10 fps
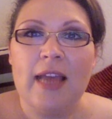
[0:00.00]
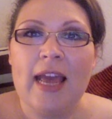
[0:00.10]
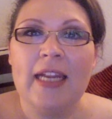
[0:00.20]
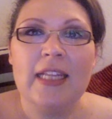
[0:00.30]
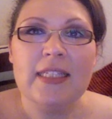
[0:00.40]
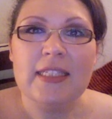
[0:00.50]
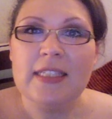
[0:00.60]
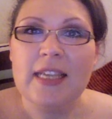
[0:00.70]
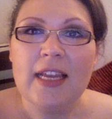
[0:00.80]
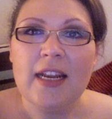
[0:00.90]
And
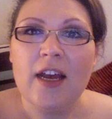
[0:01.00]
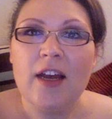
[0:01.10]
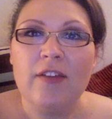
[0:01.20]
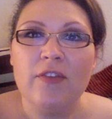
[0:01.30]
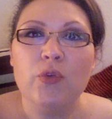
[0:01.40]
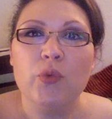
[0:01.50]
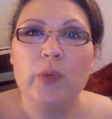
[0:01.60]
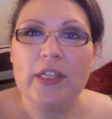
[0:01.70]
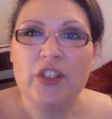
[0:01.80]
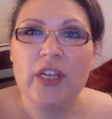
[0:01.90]
instead of
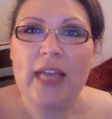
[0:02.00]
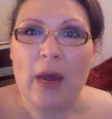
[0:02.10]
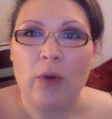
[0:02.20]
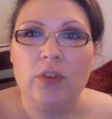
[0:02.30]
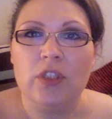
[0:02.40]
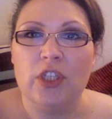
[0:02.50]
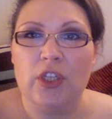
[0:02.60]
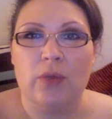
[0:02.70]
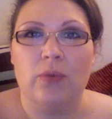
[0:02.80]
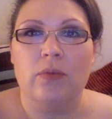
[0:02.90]
reaching out to
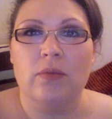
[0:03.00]
you